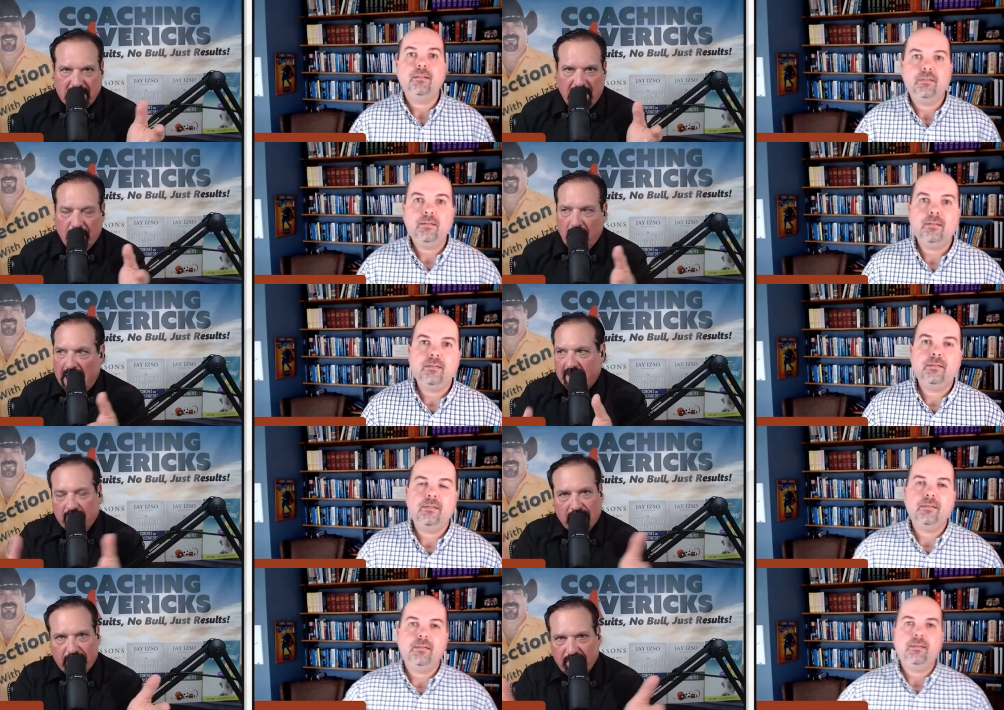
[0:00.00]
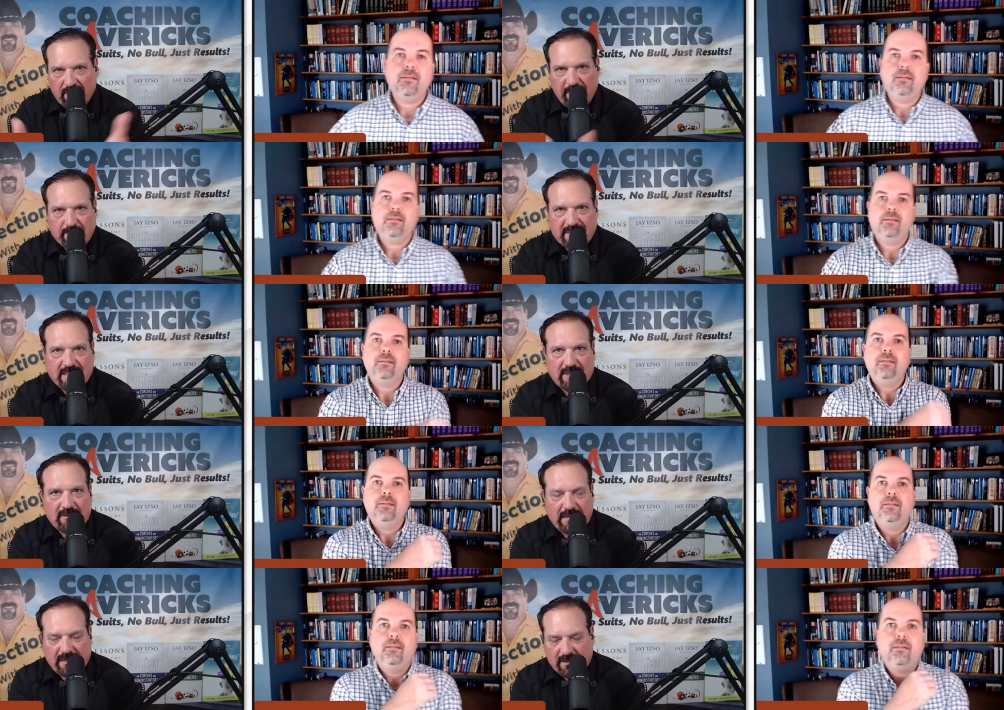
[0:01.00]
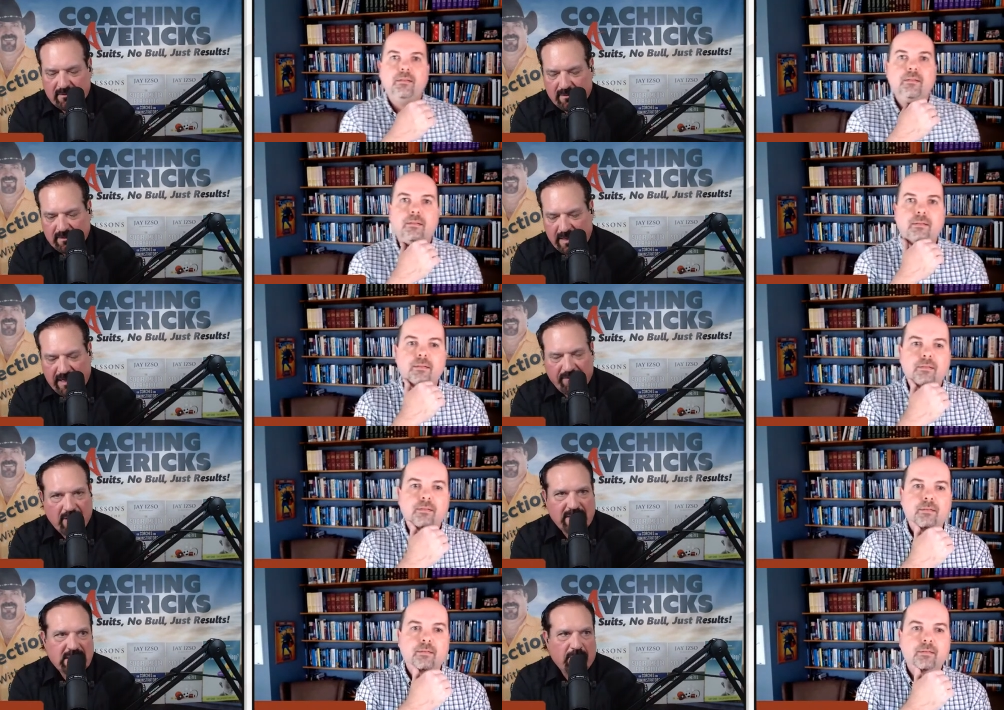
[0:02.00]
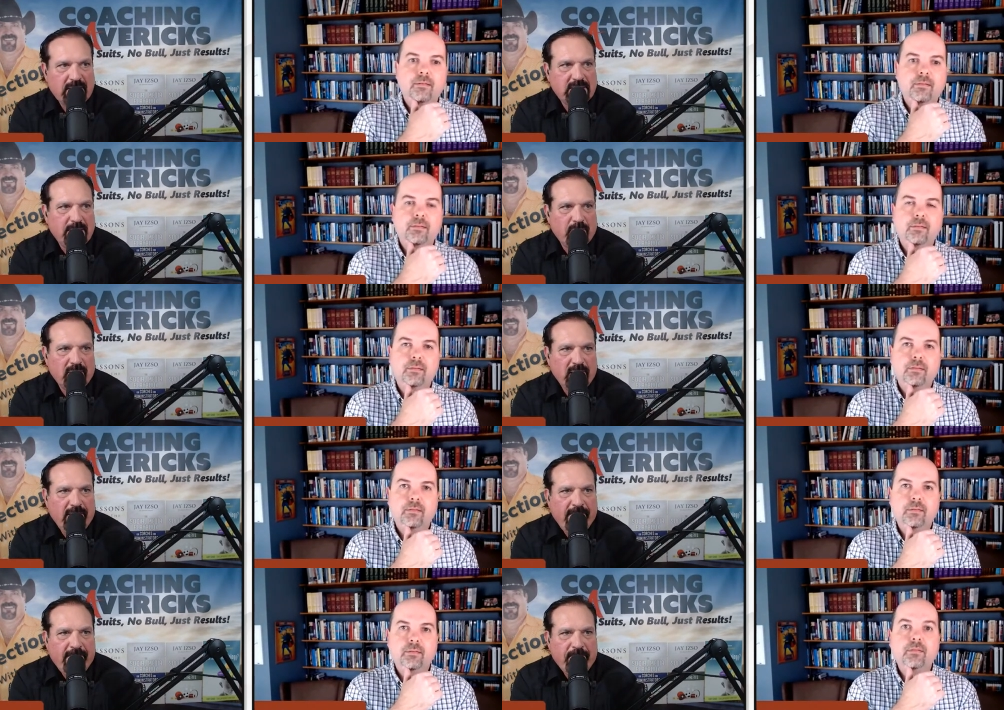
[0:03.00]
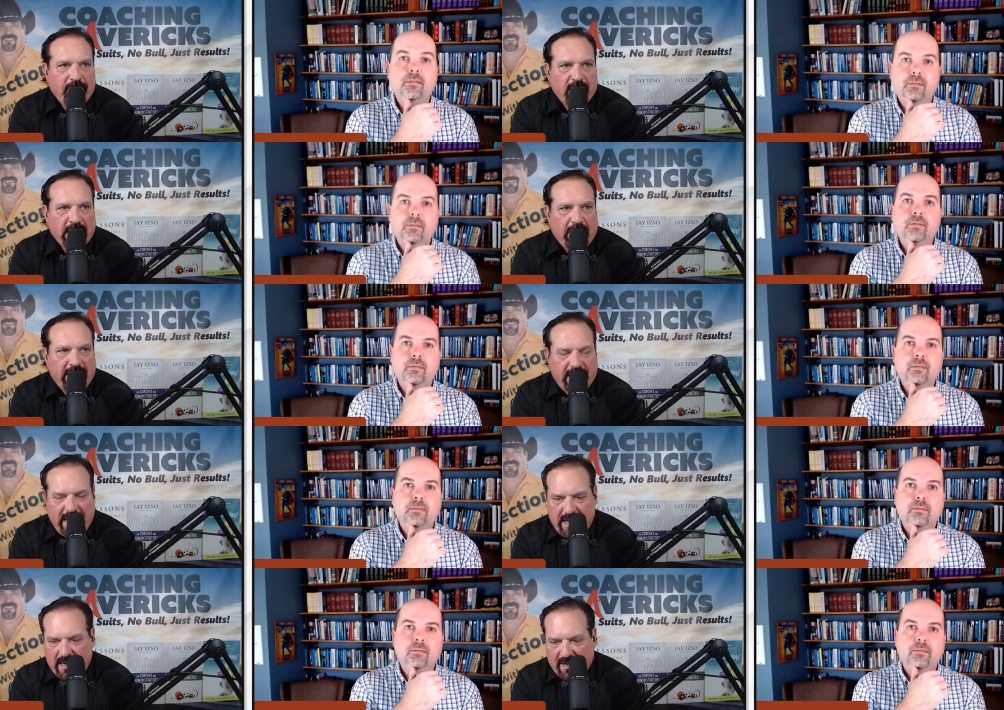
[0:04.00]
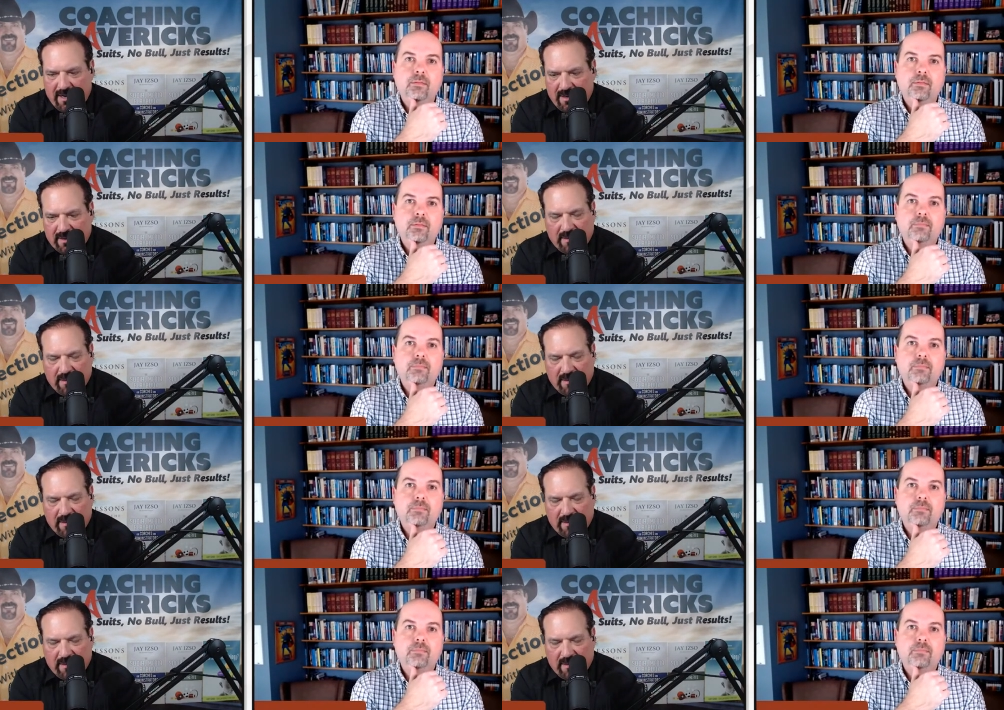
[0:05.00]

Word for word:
Speaker 1: uh, I learn from him still, uh, even though he's not with us anymore. Larry King, mm